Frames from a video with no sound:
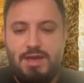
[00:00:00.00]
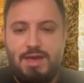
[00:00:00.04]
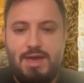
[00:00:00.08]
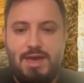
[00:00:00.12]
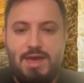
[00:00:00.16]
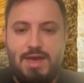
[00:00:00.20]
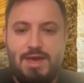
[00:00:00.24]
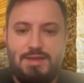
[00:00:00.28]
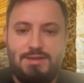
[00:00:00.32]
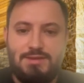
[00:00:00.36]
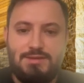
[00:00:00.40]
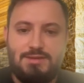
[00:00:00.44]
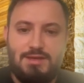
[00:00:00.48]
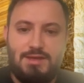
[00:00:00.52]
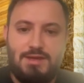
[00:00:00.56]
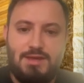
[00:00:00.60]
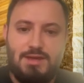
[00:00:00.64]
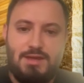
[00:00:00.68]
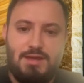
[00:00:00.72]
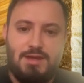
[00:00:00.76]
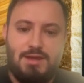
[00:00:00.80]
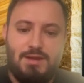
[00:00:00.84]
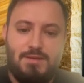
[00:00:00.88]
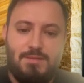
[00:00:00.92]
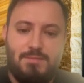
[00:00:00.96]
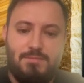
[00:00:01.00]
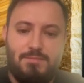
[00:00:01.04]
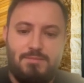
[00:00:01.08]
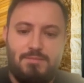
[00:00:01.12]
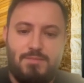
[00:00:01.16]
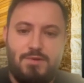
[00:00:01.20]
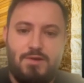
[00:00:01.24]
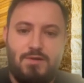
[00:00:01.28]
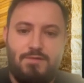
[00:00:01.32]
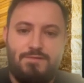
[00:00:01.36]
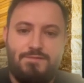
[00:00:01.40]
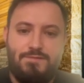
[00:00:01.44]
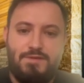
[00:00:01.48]
and a
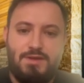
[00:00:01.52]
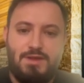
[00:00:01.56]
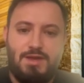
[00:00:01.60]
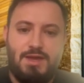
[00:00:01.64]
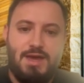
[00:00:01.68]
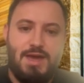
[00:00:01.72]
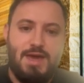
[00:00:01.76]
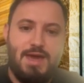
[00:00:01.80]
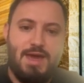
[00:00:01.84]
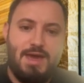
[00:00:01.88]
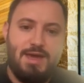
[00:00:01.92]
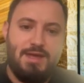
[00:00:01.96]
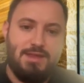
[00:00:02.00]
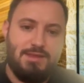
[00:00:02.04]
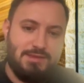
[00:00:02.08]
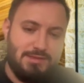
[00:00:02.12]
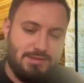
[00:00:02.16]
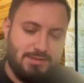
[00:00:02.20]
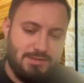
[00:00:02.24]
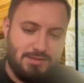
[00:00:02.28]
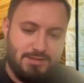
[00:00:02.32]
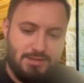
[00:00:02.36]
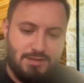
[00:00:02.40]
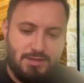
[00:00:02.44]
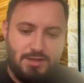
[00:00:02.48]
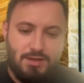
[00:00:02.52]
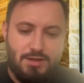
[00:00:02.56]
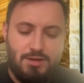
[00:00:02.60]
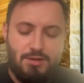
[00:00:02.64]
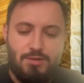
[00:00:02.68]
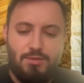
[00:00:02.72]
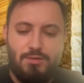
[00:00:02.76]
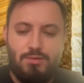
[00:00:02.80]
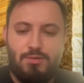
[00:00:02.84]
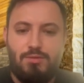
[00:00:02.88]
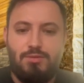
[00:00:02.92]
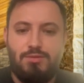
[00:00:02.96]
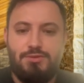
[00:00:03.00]
mafia hat
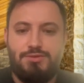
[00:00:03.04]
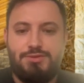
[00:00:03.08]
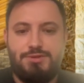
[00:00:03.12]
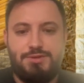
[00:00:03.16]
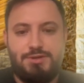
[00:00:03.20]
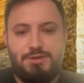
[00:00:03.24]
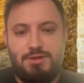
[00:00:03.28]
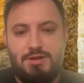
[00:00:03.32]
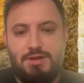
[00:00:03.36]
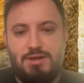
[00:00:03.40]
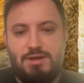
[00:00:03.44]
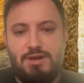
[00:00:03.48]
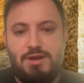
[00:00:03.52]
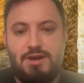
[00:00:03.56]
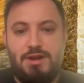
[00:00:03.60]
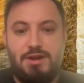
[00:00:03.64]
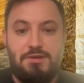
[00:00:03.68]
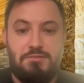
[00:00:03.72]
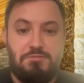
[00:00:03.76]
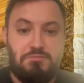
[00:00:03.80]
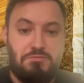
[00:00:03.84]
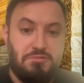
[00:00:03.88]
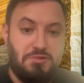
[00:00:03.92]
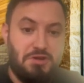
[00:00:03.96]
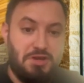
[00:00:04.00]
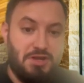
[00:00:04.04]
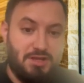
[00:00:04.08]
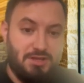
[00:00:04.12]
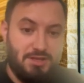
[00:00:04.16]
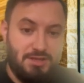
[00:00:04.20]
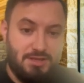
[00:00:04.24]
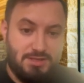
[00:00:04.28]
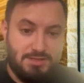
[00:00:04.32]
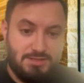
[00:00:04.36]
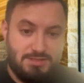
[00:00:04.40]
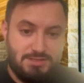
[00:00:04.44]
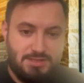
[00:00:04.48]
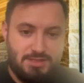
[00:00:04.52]
ultra
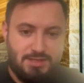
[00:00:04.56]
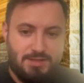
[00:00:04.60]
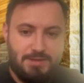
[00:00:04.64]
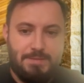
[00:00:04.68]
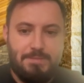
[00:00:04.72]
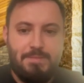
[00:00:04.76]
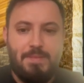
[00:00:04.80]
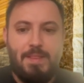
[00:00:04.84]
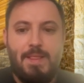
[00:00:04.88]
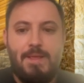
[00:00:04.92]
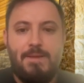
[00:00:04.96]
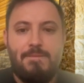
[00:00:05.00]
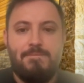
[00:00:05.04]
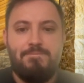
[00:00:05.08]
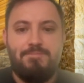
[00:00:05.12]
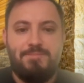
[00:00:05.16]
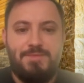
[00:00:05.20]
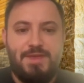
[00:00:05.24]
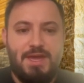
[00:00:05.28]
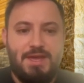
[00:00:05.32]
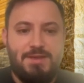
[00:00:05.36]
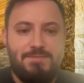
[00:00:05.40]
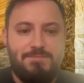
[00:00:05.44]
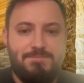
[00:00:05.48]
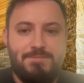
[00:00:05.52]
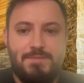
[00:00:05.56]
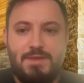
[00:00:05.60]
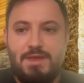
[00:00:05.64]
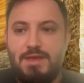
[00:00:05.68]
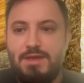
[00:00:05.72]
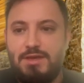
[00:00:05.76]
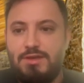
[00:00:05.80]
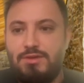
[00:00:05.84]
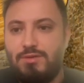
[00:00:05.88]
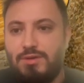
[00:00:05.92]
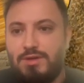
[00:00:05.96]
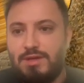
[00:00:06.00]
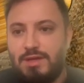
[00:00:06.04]
realistic then
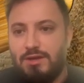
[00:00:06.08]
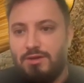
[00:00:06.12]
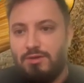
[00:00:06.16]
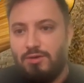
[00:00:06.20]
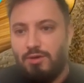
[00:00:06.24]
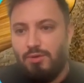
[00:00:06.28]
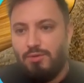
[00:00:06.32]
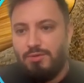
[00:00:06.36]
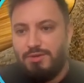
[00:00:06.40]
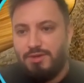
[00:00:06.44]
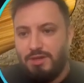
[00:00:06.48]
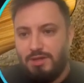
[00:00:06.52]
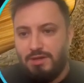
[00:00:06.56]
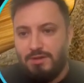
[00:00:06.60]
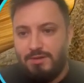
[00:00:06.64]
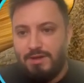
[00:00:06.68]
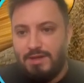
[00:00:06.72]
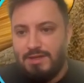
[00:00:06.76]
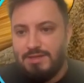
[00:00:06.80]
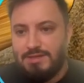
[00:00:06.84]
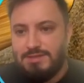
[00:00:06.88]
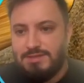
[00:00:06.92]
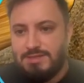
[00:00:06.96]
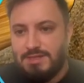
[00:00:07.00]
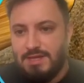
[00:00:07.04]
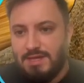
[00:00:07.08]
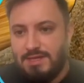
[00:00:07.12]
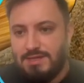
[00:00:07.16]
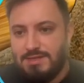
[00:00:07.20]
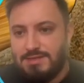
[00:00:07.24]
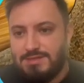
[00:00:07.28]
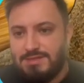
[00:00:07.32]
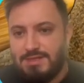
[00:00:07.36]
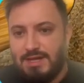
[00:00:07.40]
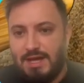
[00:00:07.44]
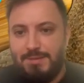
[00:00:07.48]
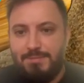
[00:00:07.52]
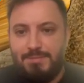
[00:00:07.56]
you can go here and say
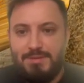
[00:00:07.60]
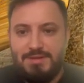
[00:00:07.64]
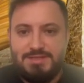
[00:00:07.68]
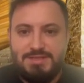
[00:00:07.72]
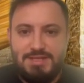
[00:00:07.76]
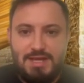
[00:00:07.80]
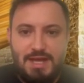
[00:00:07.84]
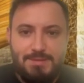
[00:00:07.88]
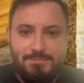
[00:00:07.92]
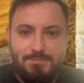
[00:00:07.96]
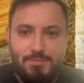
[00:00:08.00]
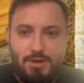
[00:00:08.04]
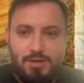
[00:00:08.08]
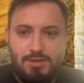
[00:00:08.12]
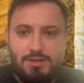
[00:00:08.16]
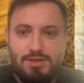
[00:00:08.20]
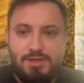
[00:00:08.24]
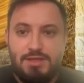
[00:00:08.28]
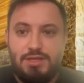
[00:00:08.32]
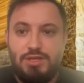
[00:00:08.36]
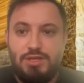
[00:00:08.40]
side by side model.